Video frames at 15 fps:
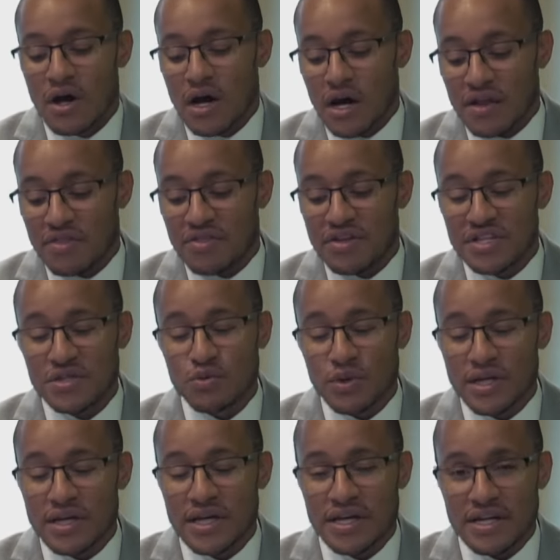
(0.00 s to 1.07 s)
Uh, this
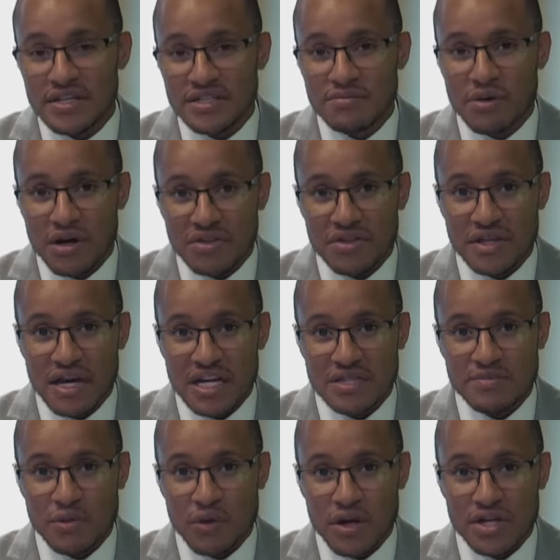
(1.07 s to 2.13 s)
week is monthly
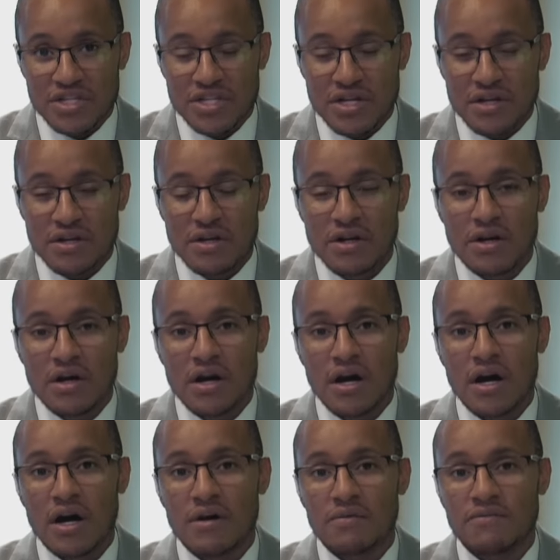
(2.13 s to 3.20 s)
expiration.
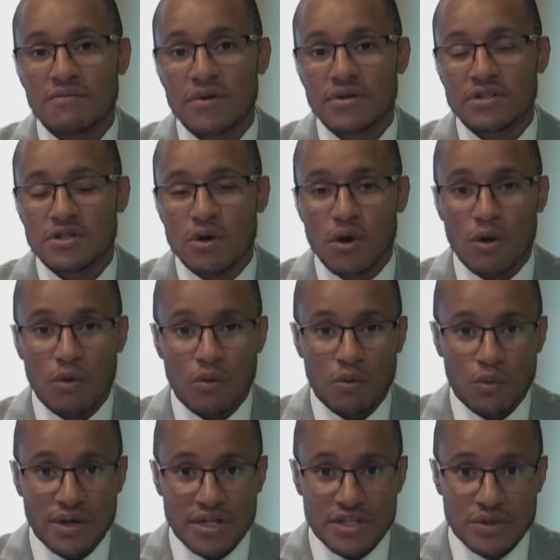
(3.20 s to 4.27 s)
Um, so
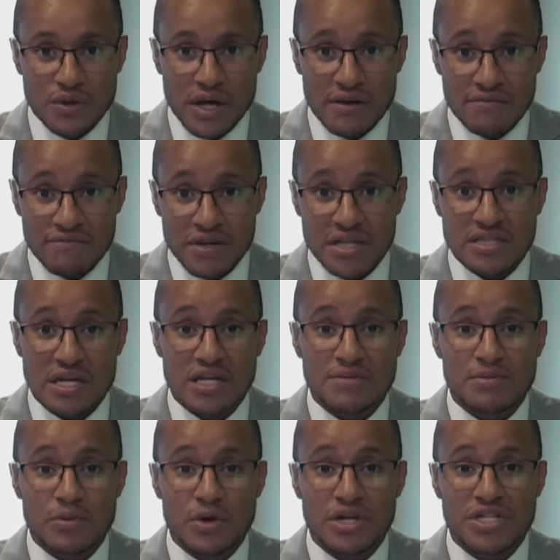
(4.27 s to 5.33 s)
we do have VIX
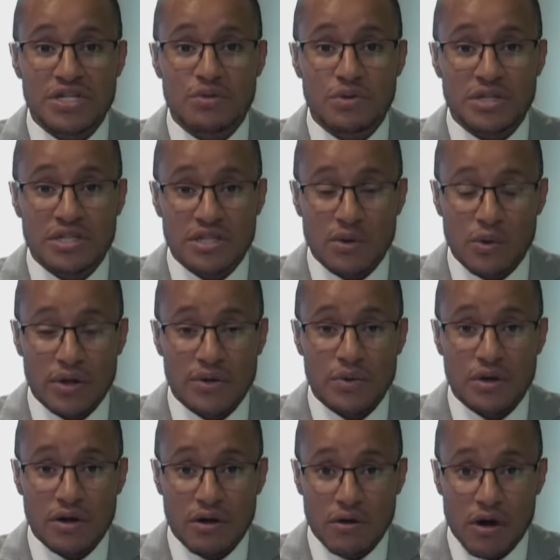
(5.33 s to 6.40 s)
expiration, which is going
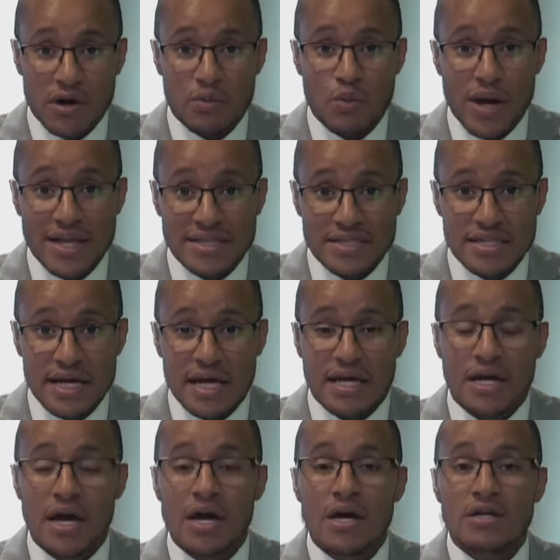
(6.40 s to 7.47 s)
to occur on
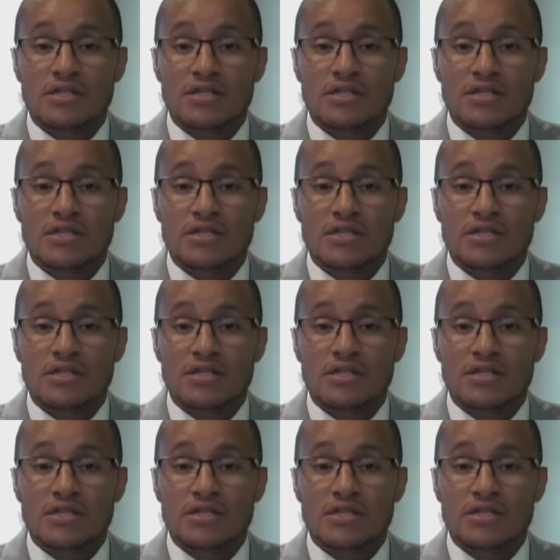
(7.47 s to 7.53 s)
Wednesday.